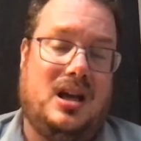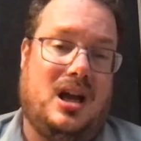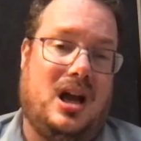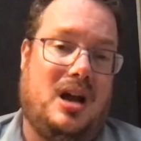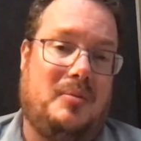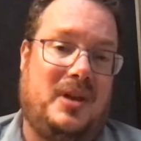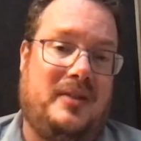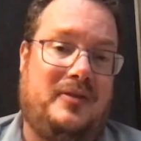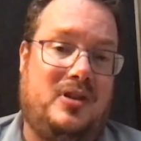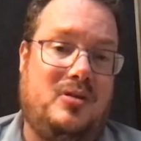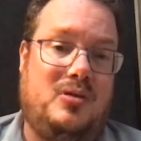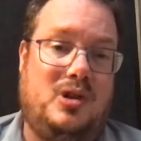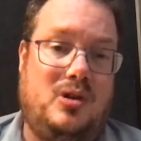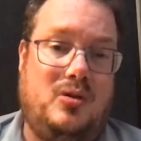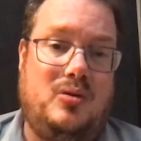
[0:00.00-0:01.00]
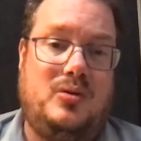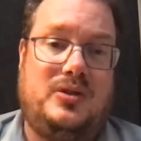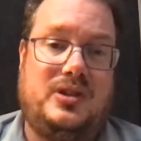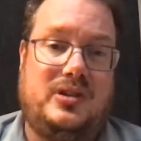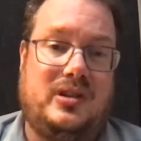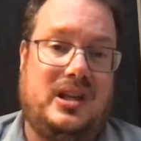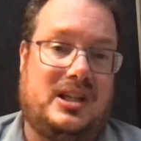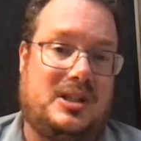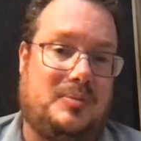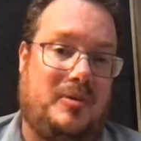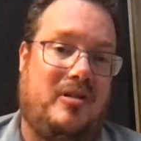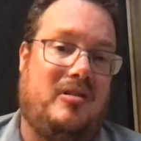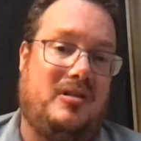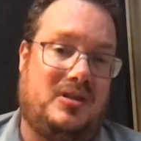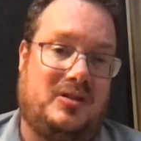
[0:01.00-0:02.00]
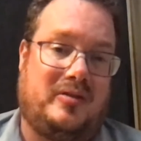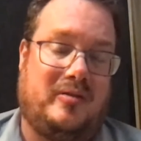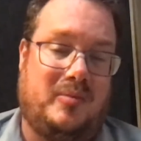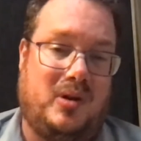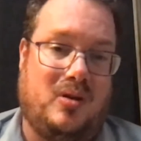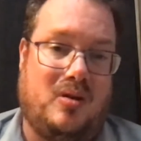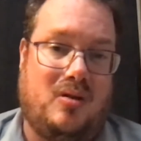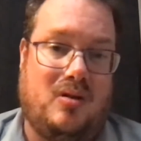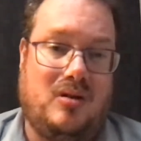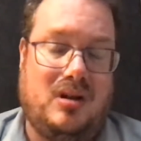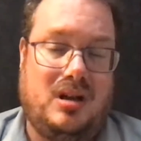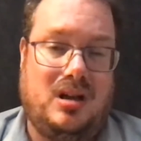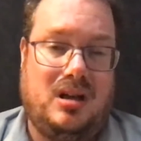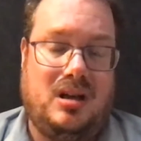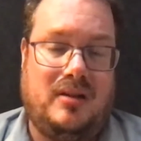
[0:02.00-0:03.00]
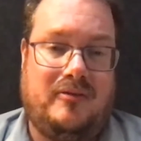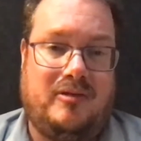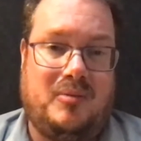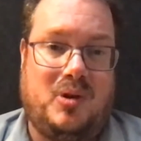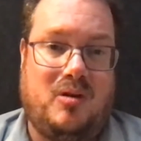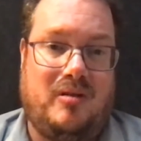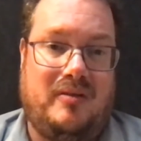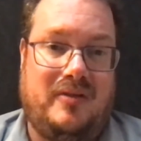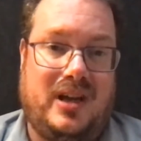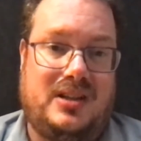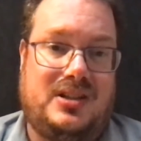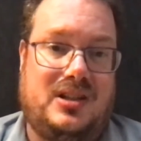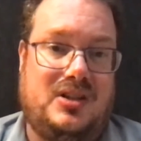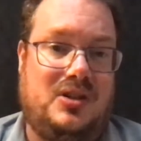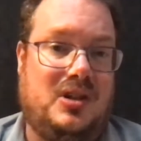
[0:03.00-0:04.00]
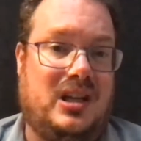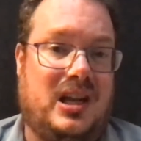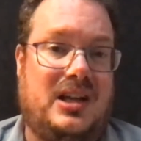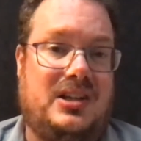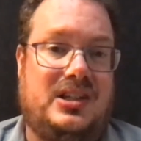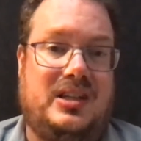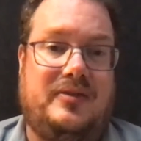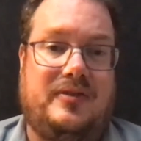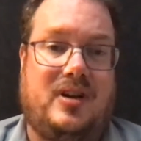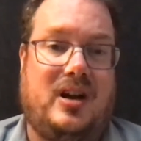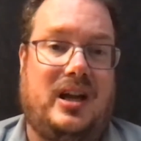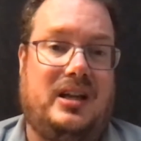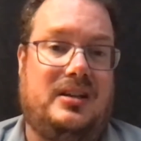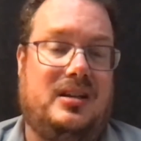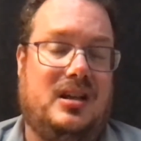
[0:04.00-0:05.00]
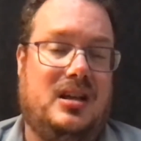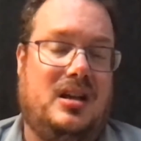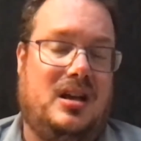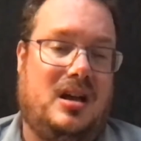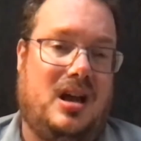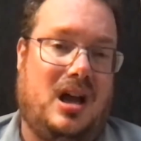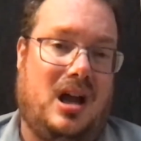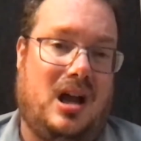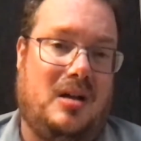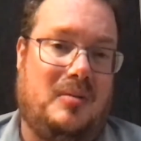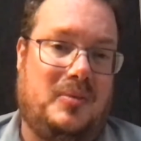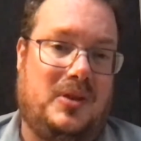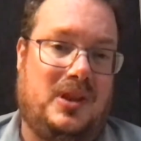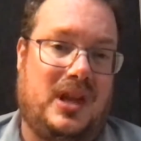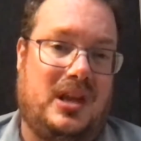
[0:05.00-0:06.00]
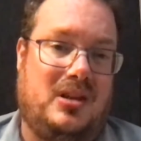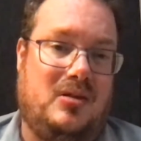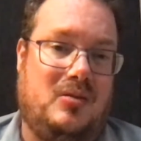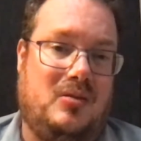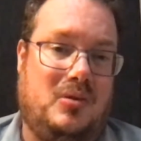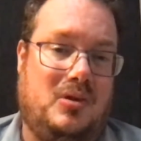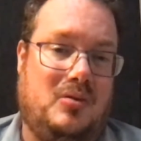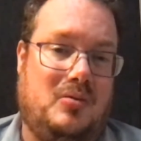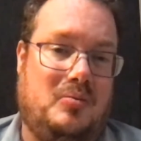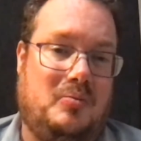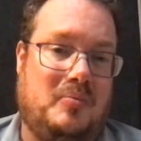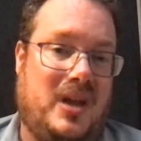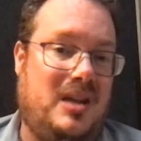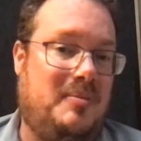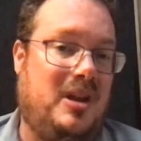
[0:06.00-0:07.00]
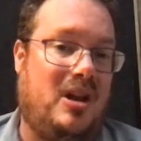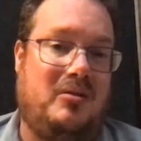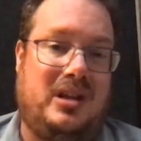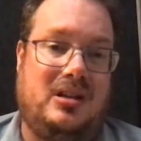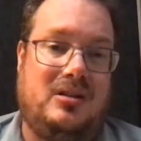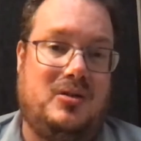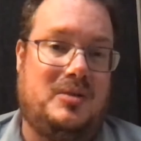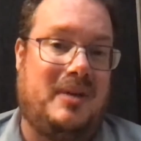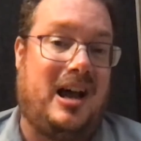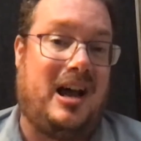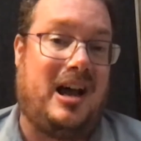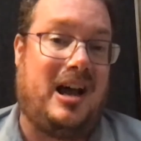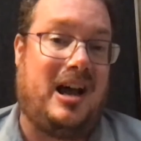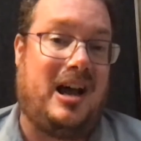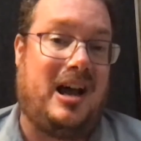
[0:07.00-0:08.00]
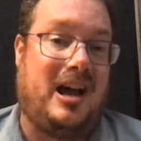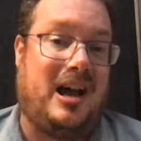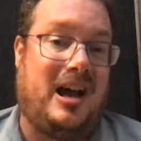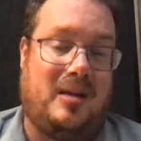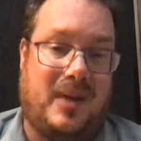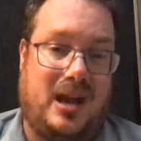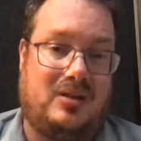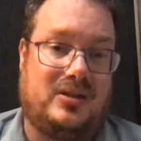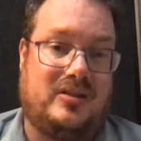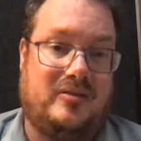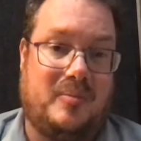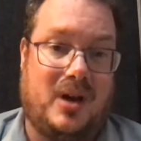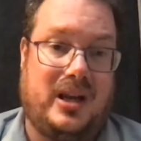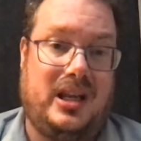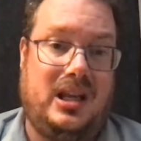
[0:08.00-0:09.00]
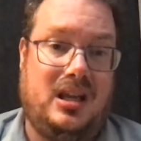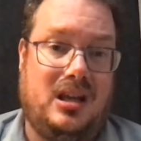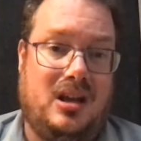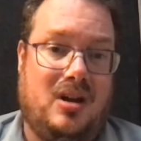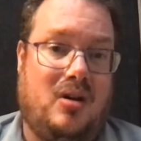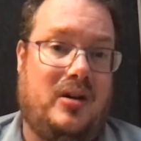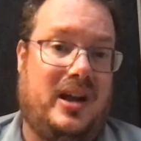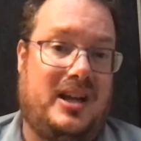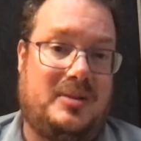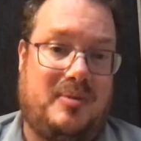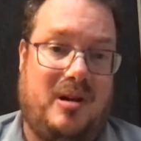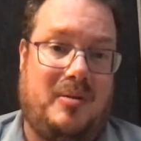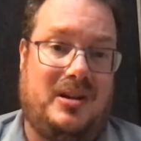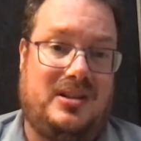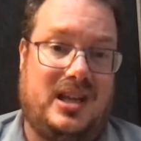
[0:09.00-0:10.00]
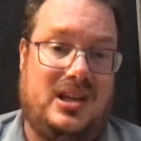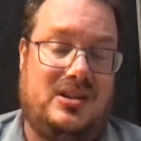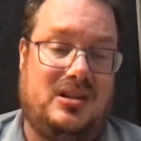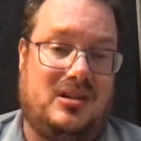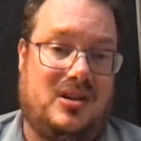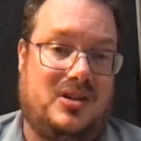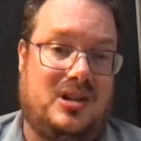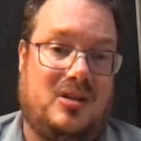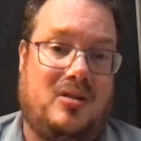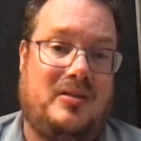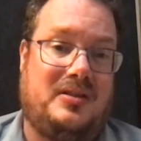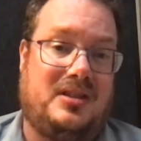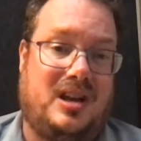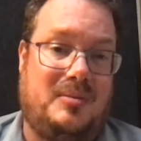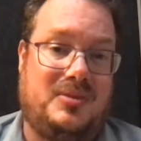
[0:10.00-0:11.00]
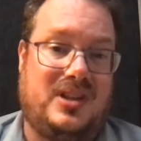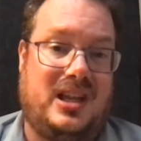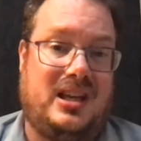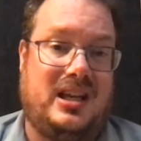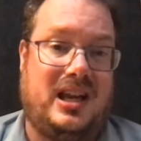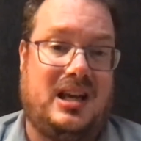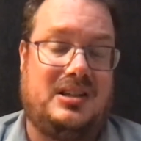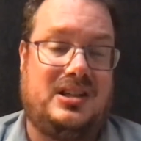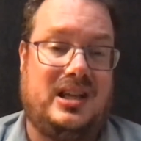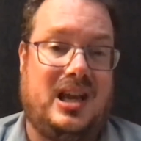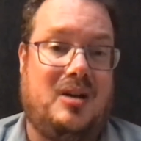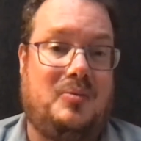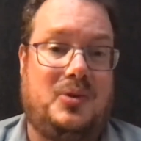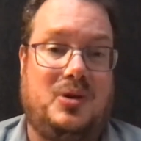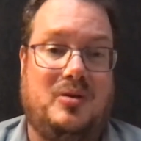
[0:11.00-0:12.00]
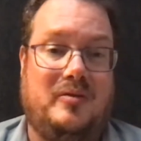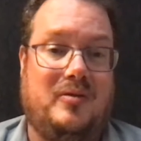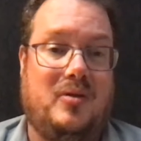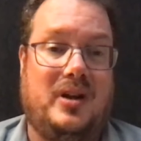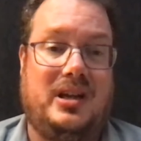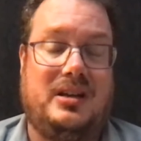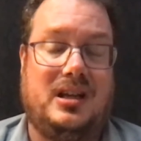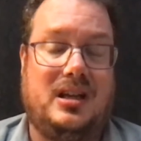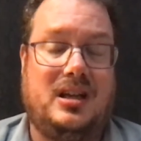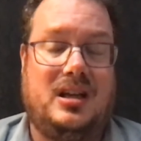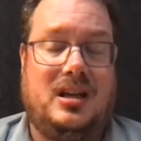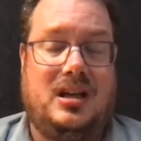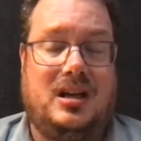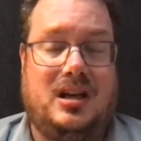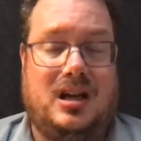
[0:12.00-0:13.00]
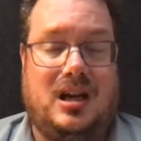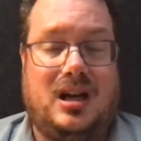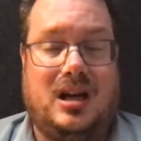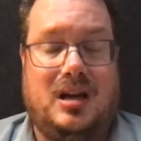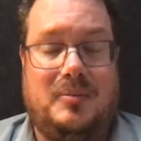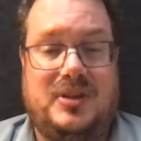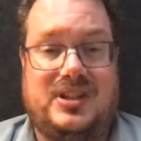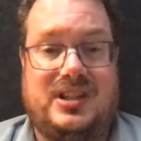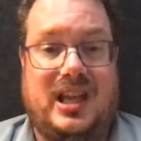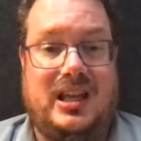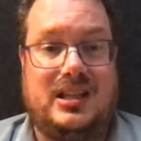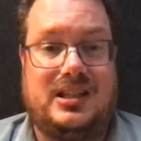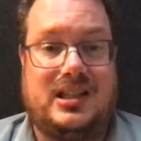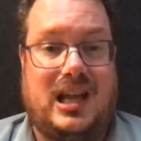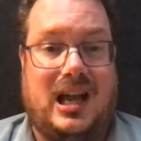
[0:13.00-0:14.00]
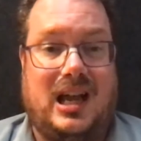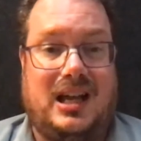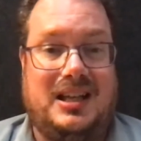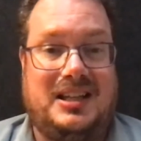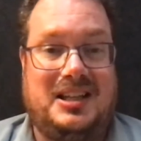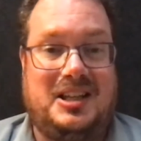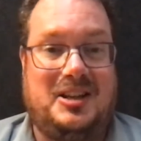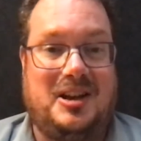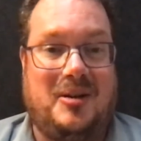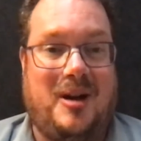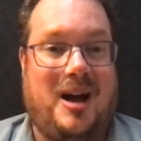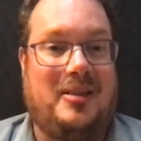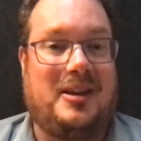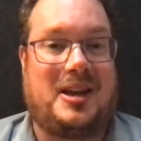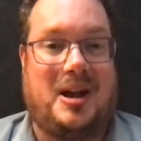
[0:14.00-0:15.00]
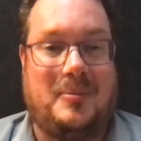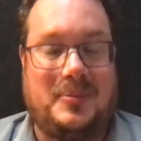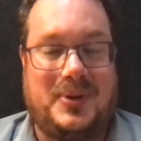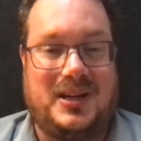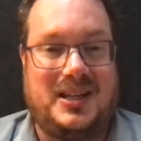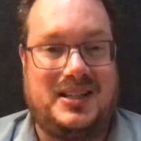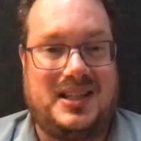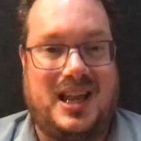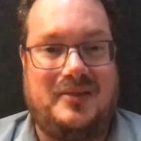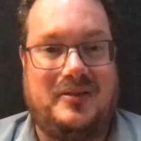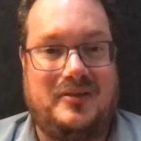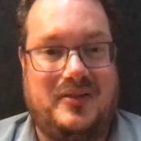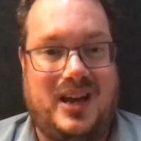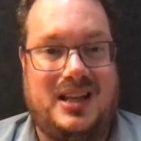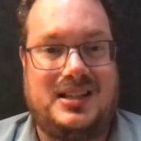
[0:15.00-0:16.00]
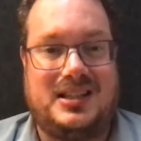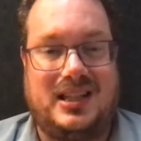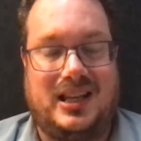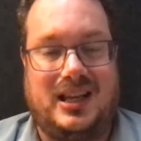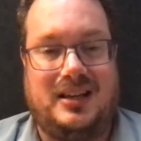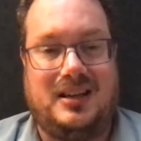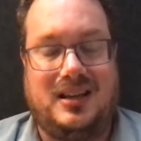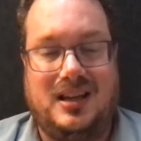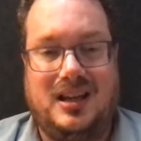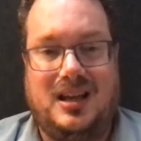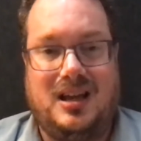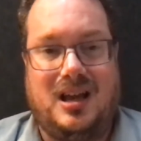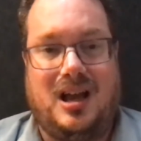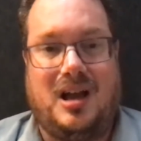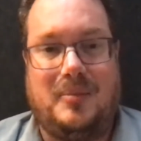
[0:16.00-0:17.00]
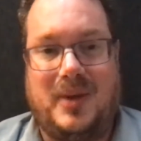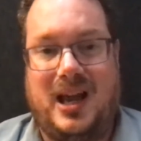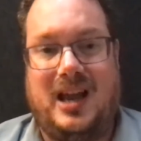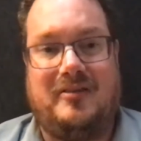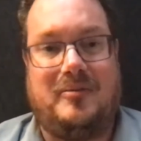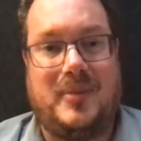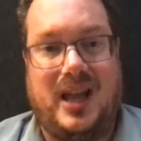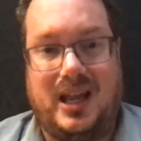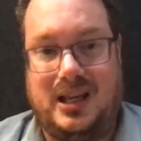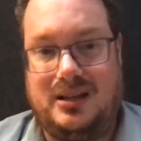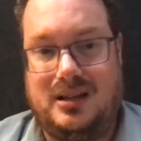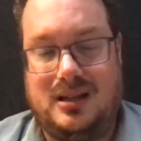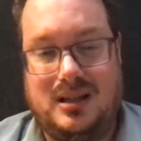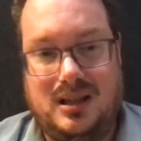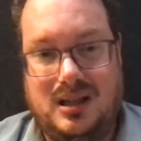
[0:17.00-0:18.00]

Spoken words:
If you use the experience from your investors, you can actually find that you maybe only lose about half that amount of money on experimentation, because a lot of times they can actually help you avoid mistakes that, you know, other companies they've invested in have made.